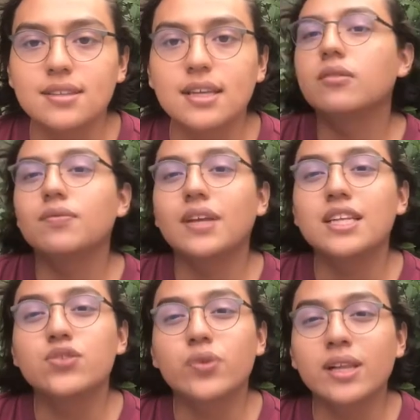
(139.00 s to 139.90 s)
It, it
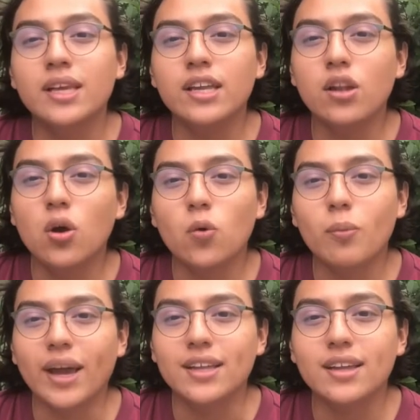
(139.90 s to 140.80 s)
is really low
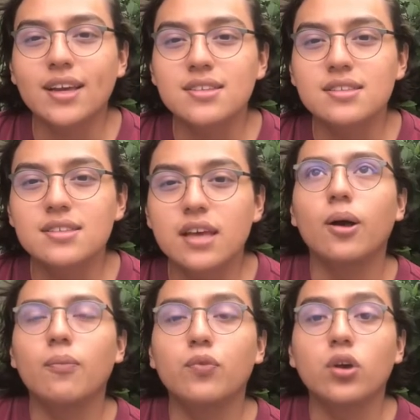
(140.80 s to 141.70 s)
maintenance.
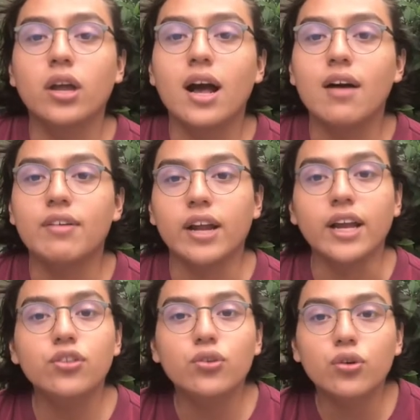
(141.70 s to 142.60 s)
Um, you can have it
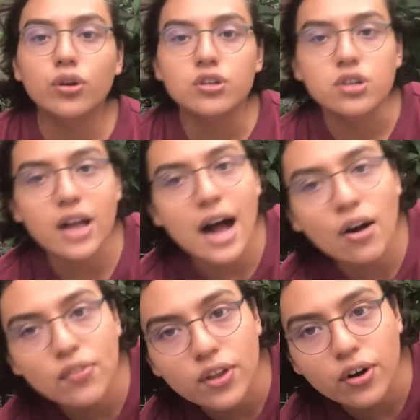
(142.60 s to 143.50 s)
indoors and
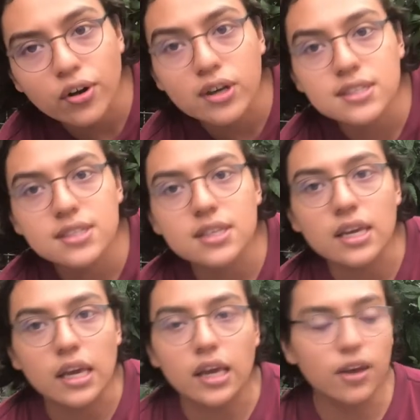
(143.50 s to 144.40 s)
outdoors.
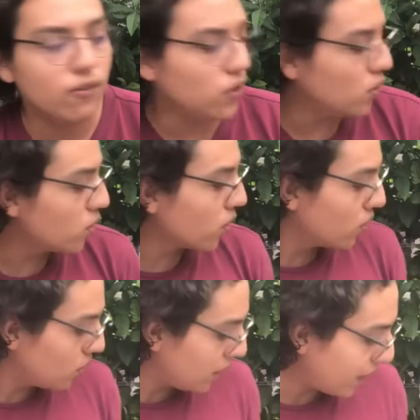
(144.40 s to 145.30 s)
If
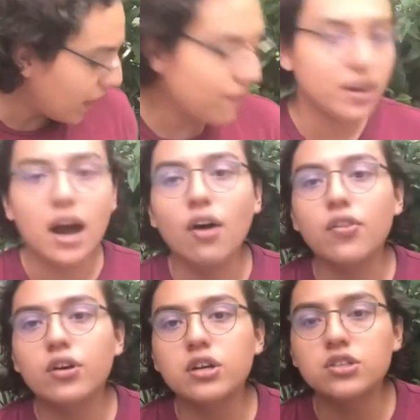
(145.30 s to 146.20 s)
you like have it
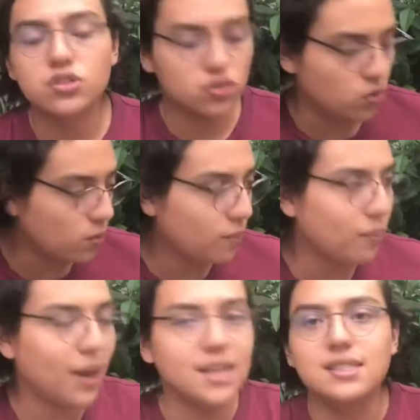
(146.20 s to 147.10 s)
outdoors, you
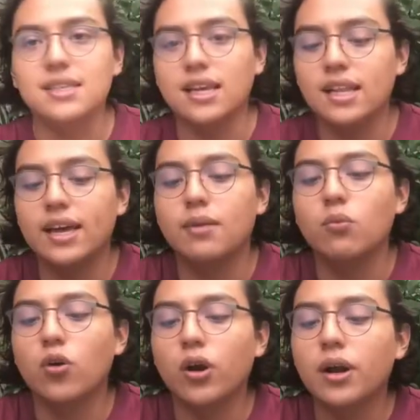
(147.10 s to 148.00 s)
may see like
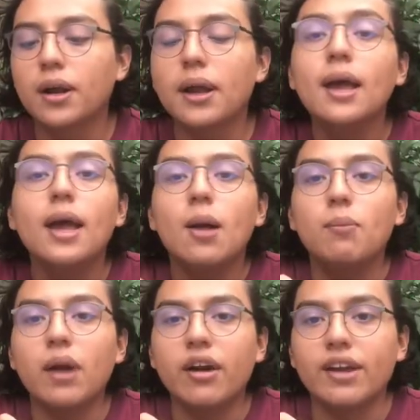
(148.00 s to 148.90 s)
more
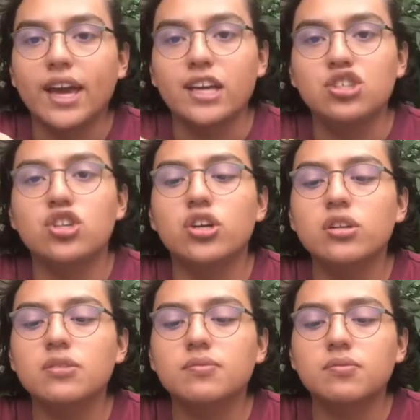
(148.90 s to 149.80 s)
variegation.
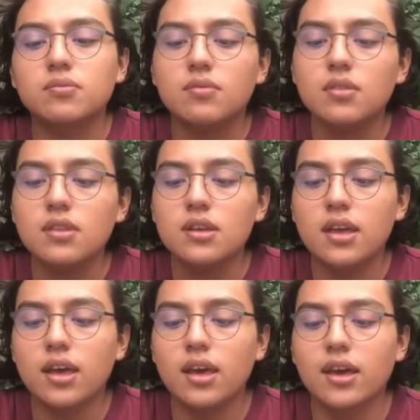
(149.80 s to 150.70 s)
Uh,
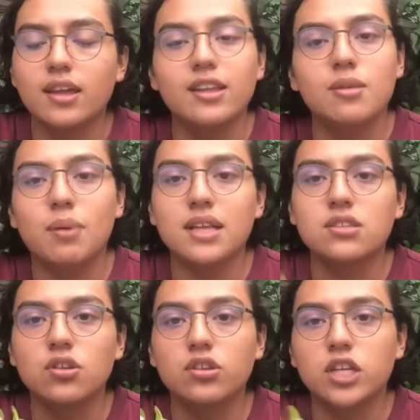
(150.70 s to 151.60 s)
it depends
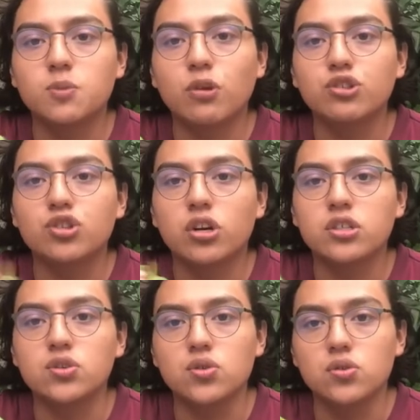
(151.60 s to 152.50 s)
on the exposure
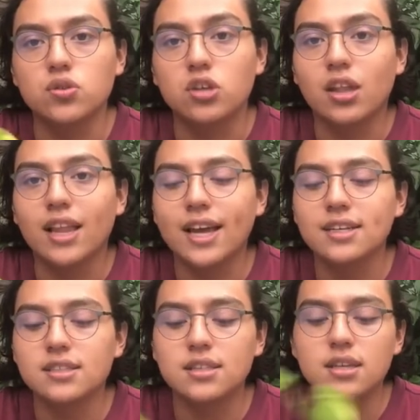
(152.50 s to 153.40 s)
to sunlight.